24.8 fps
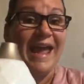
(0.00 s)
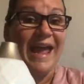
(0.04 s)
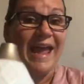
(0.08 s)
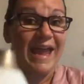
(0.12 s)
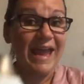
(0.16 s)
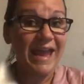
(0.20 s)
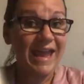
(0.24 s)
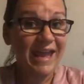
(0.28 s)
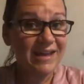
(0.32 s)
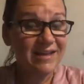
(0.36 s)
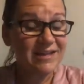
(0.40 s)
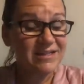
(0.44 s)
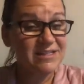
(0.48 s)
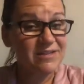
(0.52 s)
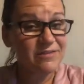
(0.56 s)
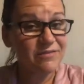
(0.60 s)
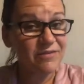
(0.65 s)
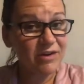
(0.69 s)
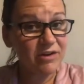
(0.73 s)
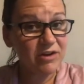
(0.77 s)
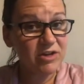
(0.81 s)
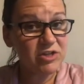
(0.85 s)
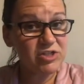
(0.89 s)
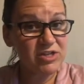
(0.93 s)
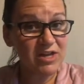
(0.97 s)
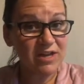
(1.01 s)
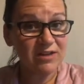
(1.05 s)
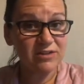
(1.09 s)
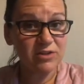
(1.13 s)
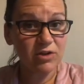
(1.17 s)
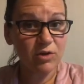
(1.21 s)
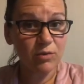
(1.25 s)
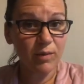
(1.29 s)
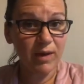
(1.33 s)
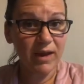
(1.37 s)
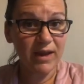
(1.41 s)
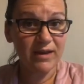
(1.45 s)
And it's a very
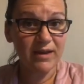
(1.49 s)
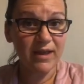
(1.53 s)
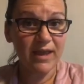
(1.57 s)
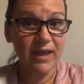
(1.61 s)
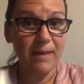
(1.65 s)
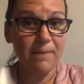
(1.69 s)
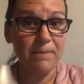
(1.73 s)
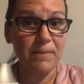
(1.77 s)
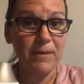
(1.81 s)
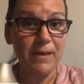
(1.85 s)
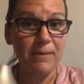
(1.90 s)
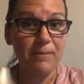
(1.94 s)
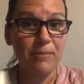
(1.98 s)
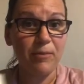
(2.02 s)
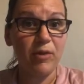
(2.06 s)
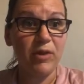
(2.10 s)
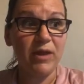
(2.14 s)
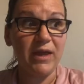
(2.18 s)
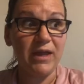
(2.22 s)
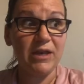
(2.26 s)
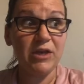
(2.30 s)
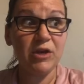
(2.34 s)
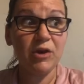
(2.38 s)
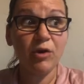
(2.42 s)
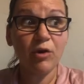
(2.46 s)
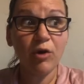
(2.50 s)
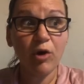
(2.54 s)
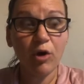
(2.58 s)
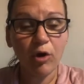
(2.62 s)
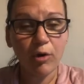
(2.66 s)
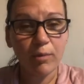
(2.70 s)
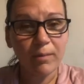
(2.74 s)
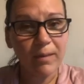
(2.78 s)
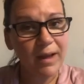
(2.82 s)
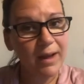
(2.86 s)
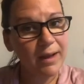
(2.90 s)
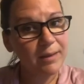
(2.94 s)
gentle way to get people in your
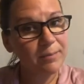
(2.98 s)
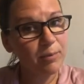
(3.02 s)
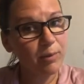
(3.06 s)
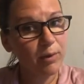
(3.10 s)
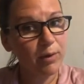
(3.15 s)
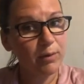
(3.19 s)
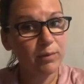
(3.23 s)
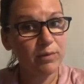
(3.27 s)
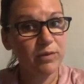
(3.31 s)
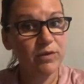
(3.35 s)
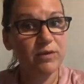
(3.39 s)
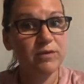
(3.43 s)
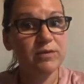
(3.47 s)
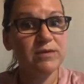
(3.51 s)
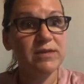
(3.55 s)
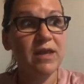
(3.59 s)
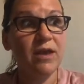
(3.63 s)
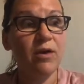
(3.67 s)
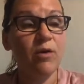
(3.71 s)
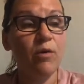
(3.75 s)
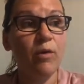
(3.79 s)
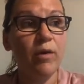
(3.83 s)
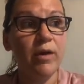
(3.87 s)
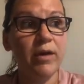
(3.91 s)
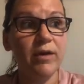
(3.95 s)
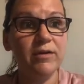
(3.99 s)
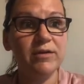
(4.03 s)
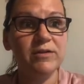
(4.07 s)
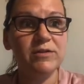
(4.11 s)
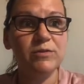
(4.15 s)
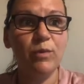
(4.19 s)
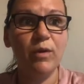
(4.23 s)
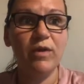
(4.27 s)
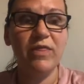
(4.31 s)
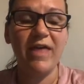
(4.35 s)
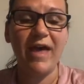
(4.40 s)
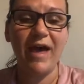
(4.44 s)
home on board with using
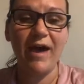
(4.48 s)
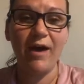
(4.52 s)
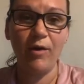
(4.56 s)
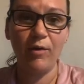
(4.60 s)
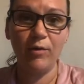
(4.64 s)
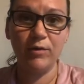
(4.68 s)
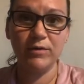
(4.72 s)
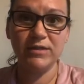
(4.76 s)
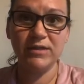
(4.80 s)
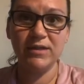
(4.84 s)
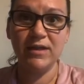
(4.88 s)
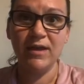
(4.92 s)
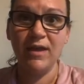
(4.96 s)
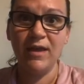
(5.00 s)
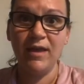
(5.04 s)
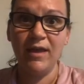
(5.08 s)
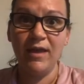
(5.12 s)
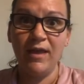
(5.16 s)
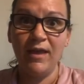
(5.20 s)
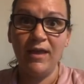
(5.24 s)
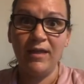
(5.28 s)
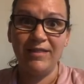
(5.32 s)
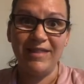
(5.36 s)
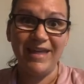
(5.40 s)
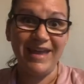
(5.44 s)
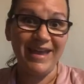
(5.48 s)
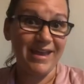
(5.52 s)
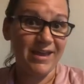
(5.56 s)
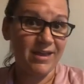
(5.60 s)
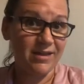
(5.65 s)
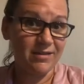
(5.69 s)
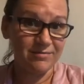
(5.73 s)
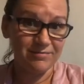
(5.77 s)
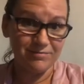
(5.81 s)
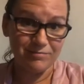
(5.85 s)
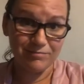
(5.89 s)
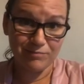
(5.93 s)
oils without
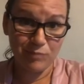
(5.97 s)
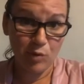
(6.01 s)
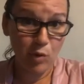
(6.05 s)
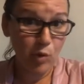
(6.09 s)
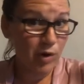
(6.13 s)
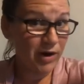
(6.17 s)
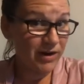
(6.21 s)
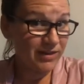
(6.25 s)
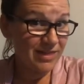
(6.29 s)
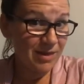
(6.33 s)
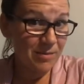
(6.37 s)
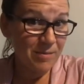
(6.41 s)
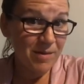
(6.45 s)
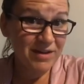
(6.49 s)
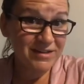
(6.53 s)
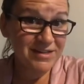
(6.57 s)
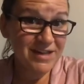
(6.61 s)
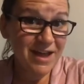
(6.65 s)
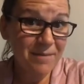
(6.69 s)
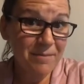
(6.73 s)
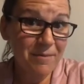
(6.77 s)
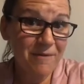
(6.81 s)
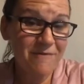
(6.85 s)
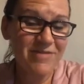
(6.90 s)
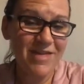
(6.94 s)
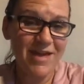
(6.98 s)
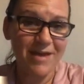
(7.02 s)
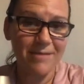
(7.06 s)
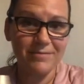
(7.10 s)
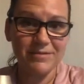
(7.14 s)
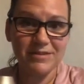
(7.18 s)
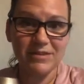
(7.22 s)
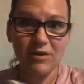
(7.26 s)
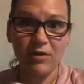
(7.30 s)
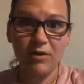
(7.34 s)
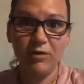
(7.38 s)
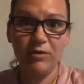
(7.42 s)
like pouring them on top of them.
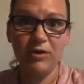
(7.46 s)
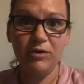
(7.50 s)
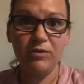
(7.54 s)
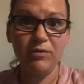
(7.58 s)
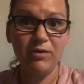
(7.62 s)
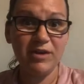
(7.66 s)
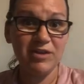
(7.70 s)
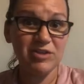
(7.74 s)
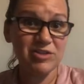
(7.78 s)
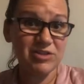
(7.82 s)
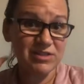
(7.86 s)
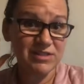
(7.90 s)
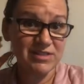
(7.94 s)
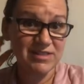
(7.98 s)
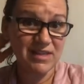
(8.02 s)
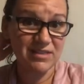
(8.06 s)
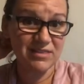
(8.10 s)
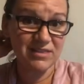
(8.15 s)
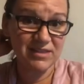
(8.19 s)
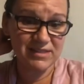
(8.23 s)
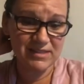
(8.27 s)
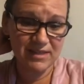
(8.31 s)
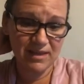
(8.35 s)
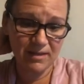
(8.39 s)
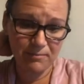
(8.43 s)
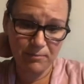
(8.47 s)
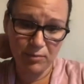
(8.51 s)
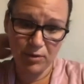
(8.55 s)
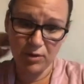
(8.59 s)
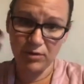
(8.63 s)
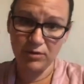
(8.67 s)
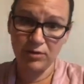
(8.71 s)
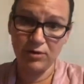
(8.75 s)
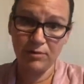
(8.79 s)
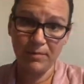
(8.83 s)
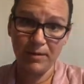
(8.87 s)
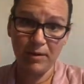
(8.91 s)
So you can just set this up,
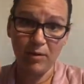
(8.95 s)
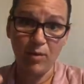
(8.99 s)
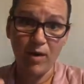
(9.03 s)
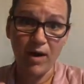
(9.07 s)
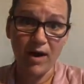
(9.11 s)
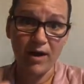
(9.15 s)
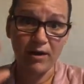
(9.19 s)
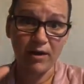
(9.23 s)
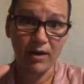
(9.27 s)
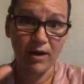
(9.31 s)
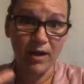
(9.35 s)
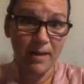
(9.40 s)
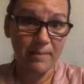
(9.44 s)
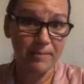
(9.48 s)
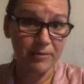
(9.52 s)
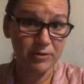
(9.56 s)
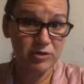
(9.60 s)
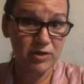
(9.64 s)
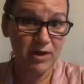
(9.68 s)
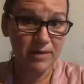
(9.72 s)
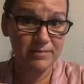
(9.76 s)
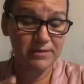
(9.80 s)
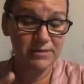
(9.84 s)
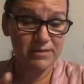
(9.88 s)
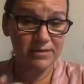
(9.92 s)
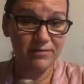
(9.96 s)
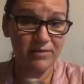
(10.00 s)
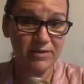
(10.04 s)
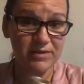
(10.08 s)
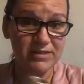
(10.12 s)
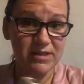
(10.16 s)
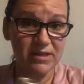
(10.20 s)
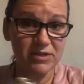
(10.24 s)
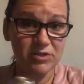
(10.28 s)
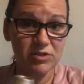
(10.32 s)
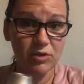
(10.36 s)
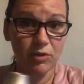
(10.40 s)
put a little bit of water, a couple drops of
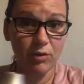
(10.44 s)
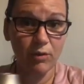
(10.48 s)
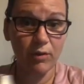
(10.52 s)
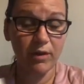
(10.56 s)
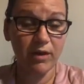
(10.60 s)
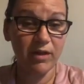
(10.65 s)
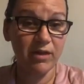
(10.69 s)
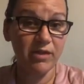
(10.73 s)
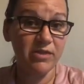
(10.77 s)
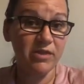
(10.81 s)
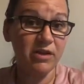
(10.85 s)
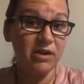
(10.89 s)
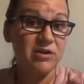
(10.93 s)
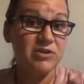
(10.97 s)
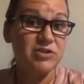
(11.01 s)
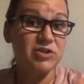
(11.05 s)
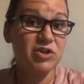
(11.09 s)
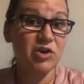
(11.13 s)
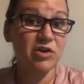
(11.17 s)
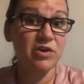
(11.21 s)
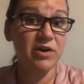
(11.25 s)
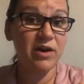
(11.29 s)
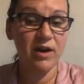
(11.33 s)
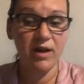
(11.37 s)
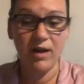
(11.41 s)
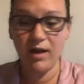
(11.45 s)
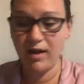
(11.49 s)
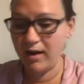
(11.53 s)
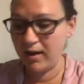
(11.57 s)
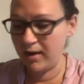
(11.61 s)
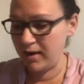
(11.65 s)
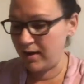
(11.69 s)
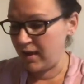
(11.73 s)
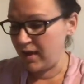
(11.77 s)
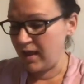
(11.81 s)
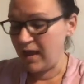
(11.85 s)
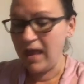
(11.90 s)
essential oil in there and turn it
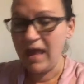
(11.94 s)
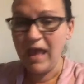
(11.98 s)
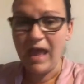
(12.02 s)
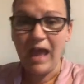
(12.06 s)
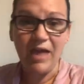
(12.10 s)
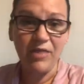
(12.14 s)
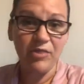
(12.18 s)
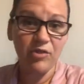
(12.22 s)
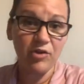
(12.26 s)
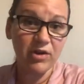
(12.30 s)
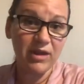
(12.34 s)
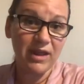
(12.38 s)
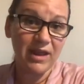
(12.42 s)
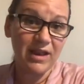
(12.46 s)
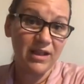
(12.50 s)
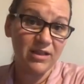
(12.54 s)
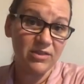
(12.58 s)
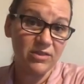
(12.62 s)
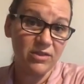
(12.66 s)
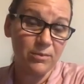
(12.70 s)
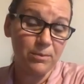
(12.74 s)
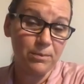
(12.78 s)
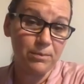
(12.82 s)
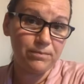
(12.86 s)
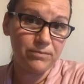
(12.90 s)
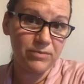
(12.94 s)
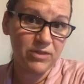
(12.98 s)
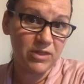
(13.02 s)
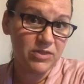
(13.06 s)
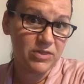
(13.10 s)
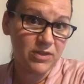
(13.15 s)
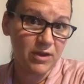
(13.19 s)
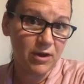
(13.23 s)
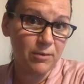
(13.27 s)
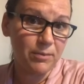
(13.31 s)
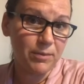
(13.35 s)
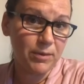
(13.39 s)
on, and they're getting
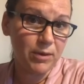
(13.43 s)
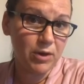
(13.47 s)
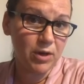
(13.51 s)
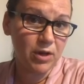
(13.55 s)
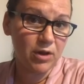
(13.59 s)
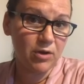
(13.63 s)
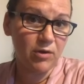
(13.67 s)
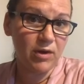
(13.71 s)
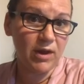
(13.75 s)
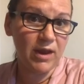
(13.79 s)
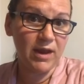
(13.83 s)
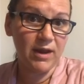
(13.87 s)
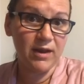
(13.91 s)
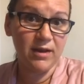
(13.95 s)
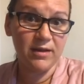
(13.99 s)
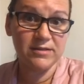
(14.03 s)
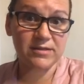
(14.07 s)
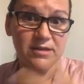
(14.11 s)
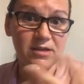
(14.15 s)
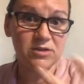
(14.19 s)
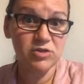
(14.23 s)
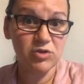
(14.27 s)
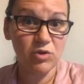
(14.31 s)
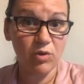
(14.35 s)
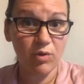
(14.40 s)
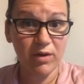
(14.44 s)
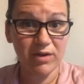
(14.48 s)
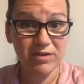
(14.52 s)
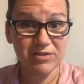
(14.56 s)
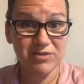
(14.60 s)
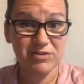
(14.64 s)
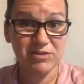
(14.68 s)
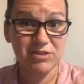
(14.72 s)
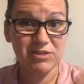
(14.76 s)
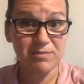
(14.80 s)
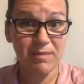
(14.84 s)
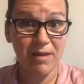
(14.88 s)
the therapeutic grade essential
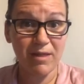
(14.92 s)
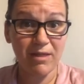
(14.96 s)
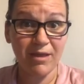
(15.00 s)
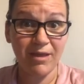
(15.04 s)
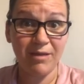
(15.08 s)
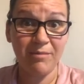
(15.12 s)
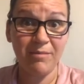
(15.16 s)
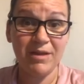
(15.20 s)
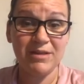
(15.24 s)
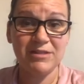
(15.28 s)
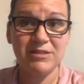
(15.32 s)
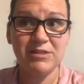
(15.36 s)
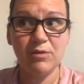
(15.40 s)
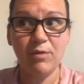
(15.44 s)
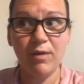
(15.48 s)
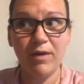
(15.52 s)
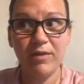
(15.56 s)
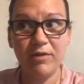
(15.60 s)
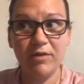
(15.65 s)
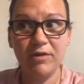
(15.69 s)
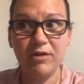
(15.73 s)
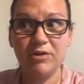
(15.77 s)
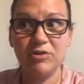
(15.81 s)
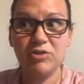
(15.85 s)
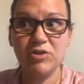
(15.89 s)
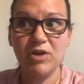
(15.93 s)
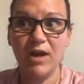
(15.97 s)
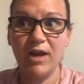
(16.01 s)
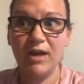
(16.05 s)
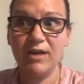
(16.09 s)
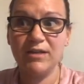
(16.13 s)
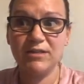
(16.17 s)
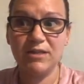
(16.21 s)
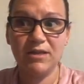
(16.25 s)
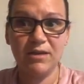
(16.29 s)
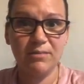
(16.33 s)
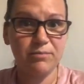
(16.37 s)
oils. They're smelling them in. So whether you're
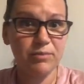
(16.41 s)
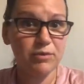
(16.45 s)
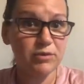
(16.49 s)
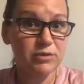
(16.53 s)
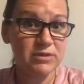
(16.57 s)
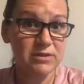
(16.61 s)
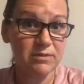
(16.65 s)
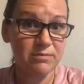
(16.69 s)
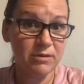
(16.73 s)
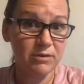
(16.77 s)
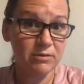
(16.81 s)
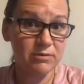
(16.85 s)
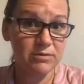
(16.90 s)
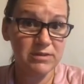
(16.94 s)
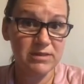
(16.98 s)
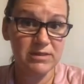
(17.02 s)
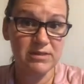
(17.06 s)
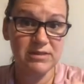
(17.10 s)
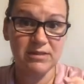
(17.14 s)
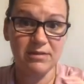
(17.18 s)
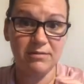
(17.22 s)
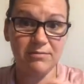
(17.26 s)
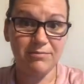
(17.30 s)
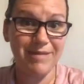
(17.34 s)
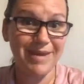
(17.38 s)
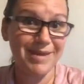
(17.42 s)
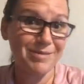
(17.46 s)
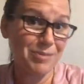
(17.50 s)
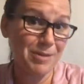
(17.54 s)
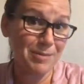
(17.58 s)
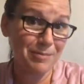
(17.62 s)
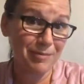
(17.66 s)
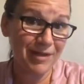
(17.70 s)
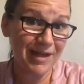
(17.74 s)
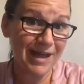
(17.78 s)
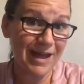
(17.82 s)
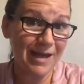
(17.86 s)
trying to boost immune system, make
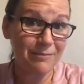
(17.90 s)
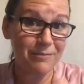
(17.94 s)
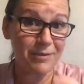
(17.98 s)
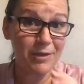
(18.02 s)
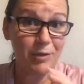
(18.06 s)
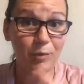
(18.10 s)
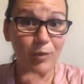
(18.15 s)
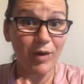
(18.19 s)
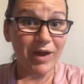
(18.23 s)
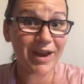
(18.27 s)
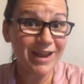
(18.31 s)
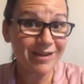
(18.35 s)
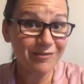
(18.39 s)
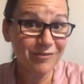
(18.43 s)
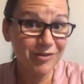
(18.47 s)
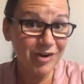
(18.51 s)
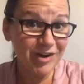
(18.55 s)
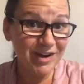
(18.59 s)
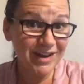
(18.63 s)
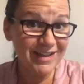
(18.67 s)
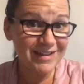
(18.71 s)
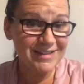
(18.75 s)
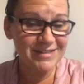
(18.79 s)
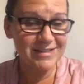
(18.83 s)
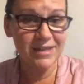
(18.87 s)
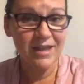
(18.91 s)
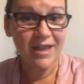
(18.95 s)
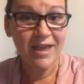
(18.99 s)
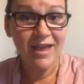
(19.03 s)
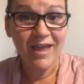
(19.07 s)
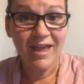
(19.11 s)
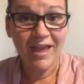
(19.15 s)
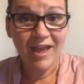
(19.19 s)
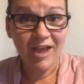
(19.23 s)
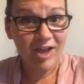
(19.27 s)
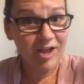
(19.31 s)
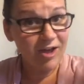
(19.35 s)
people happy, whatever it is,
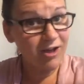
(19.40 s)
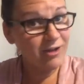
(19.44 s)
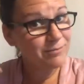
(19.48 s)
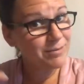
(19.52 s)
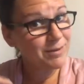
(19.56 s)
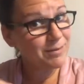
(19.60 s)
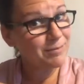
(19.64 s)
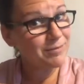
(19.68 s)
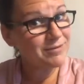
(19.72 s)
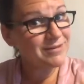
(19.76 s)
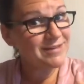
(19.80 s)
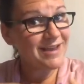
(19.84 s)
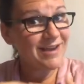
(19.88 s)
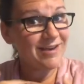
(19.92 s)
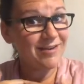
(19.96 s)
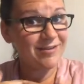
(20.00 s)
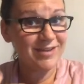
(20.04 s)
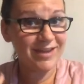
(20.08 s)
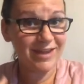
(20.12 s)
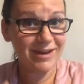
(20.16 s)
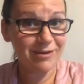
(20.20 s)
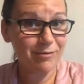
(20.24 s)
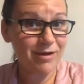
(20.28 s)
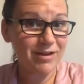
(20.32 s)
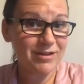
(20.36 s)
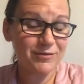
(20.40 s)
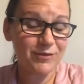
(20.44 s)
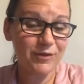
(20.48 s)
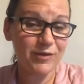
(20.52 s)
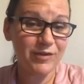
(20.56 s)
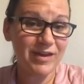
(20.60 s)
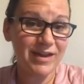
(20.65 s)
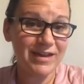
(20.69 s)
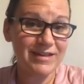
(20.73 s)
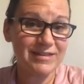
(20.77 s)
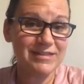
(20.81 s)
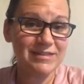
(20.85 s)
calm people down, get a
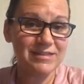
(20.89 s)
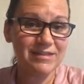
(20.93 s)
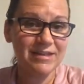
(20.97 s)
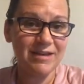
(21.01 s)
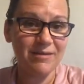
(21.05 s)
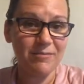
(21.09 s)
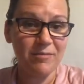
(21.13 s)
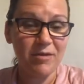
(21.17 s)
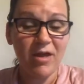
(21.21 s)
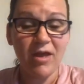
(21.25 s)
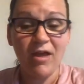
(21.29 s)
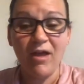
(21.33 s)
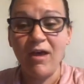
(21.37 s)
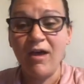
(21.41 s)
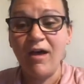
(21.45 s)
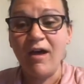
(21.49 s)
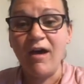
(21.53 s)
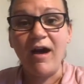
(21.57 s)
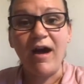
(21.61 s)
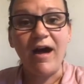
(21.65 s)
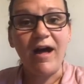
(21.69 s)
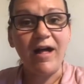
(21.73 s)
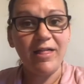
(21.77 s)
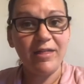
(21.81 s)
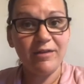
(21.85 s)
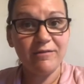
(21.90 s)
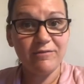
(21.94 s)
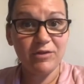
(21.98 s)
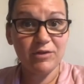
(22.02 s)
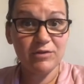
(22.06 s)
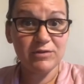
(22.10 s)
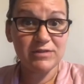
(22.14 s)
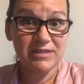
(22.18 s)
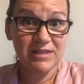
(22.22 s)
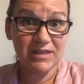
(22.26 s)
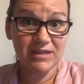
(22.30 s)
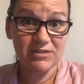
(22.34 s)
restful night's sleep, all of
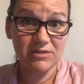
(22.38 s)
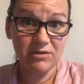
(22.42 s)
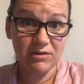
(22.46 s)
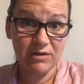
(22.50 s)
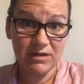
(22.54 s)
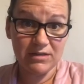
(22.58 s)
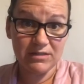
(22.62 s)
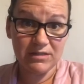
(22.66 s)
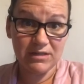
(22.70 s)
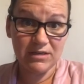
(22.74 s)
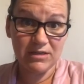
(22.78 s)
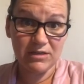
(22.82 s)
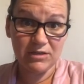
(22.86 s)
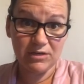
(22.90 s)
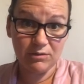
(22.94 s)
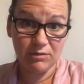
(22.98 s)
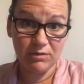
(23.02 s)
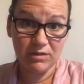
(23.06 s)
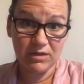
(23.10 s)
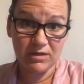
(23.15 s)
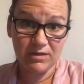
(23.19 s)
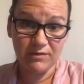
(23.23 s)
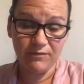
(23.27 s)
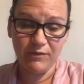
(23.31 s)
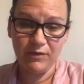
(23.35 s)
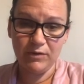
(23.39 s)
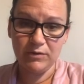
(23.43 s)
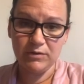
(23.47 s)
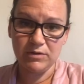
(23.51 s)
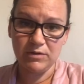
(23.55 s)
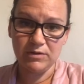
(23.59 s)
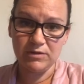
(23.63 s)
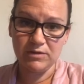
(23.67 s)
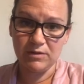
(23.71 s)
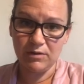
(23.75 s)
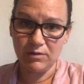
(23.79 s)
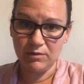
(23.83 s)
those things are easy to do with a
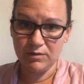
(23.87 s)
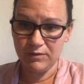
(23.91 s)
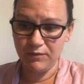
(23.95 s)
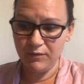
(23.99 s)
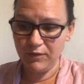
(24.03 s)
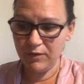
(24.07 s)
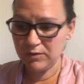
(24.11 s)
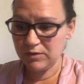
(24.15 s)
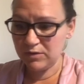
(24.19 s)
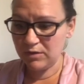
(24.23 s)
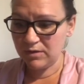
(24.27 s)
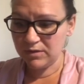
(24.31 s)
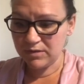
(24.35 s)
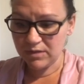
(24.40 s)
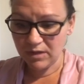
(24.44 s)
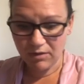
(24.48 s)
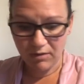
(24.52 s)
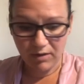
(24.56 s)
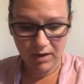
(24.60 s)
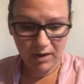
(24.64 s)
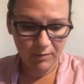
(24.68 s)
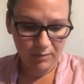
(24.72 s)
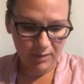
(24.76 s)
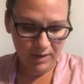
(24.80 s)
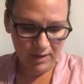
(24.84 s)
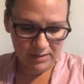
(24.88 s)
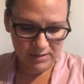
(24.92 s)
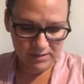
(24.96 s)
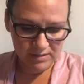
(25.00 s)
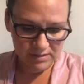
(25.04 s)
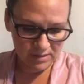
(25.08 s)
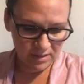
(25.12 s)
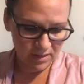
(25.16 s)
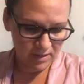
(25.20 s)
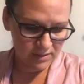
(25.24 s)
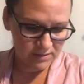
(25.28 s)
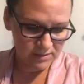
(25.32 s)
diffuser. So a diffuser is a great way to
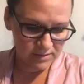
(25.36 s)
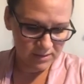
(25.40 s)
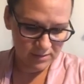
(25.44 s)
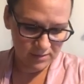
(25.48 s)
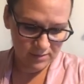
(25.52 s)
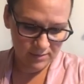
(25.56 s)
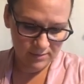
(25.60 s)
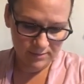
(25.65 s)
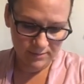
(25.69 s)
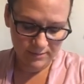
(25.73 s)
start.